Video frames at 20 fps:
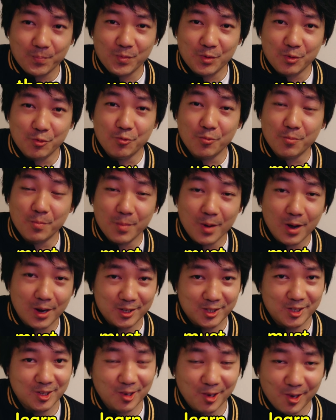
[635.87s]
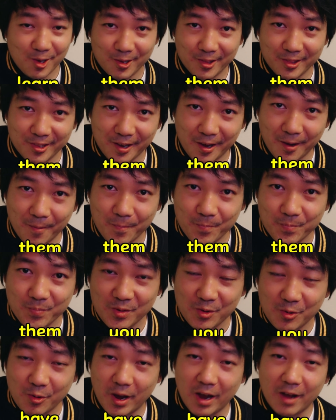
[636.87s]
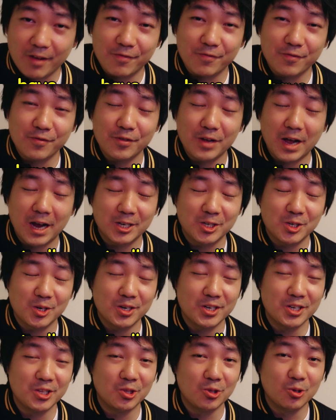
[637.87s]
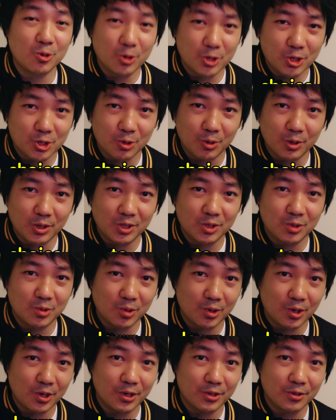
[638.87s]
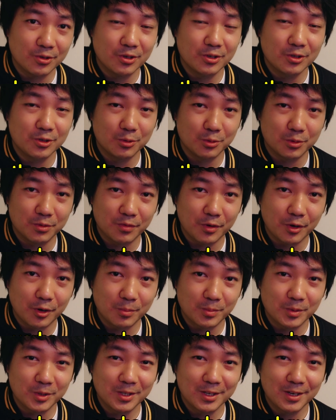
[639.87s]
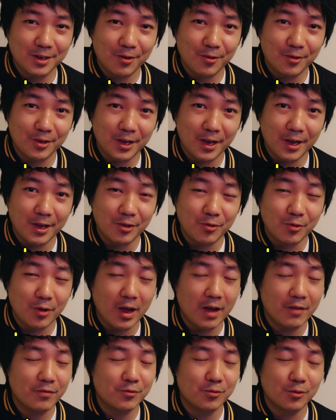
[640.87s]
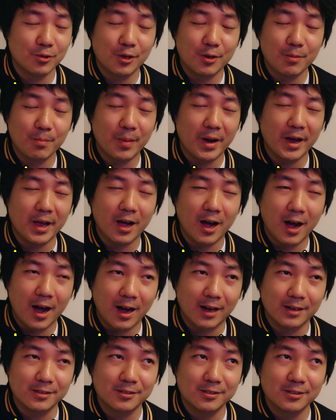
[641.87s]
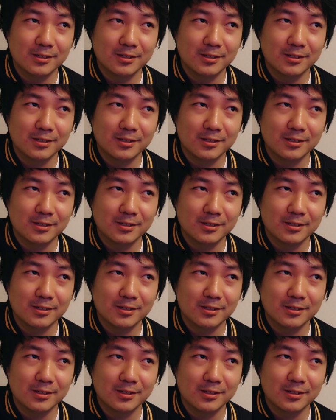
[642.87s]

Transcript: You must learn them. You have actually no choice to learn those verbs. Okay, you have to learn by heart.